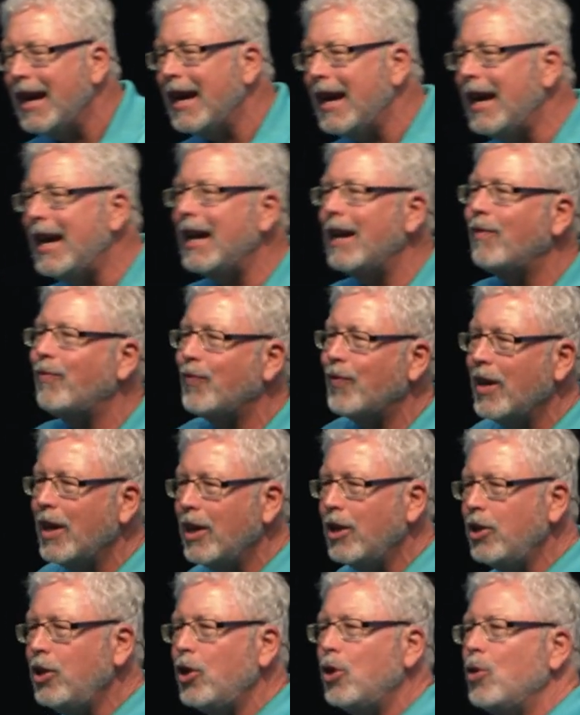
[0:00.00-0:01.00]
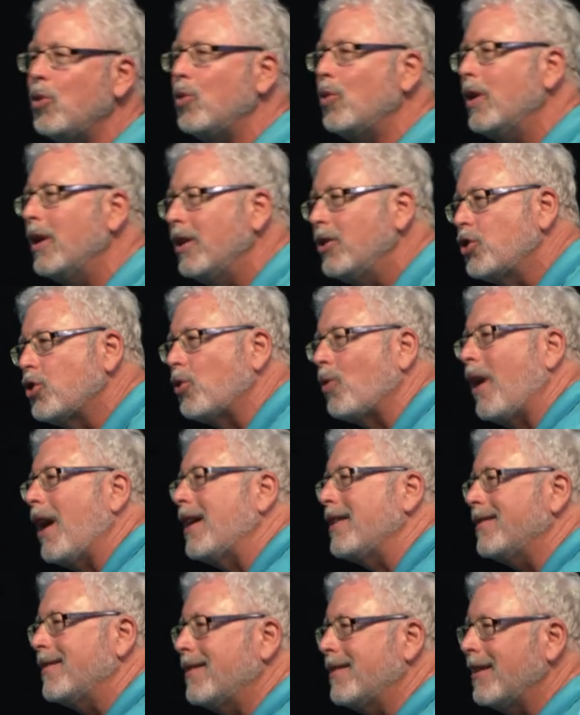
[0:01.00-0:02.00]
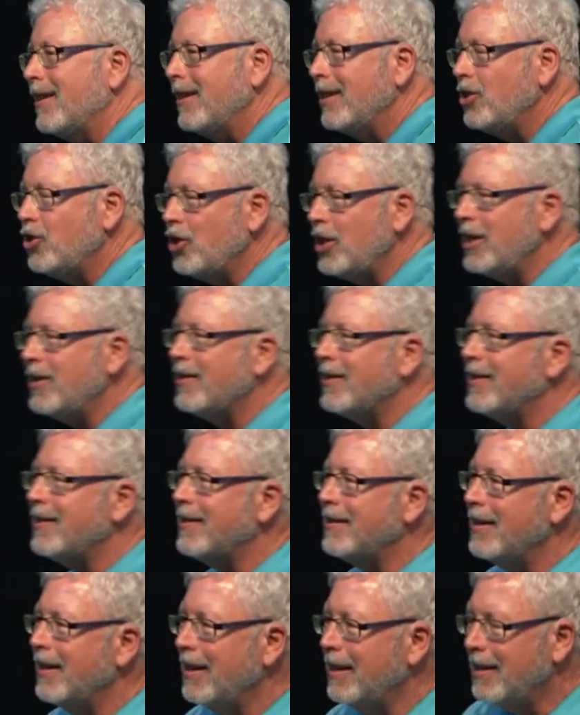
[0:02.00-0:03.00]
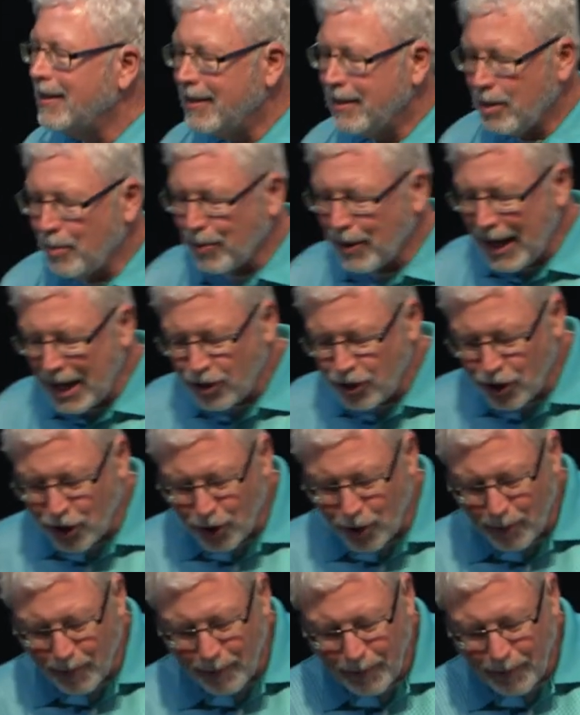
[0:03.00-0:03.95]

if you trust Jesus to bless you